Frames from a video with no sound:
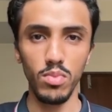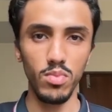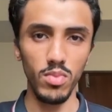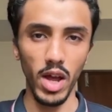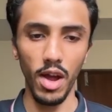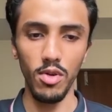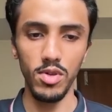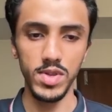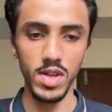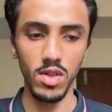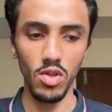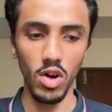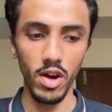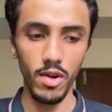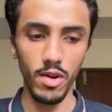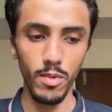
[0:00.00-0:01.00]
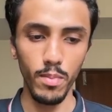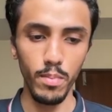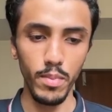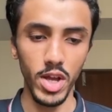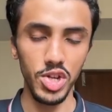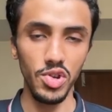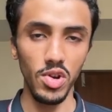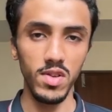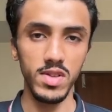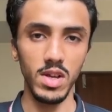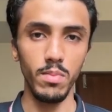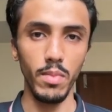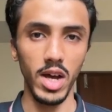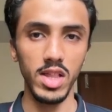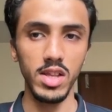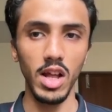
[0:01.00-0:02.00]
I would say not based on some
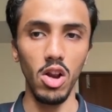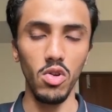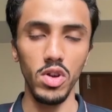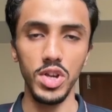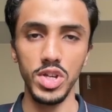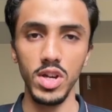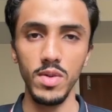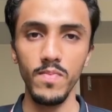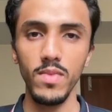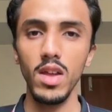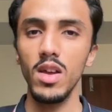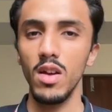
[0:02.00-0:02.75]
math calculation.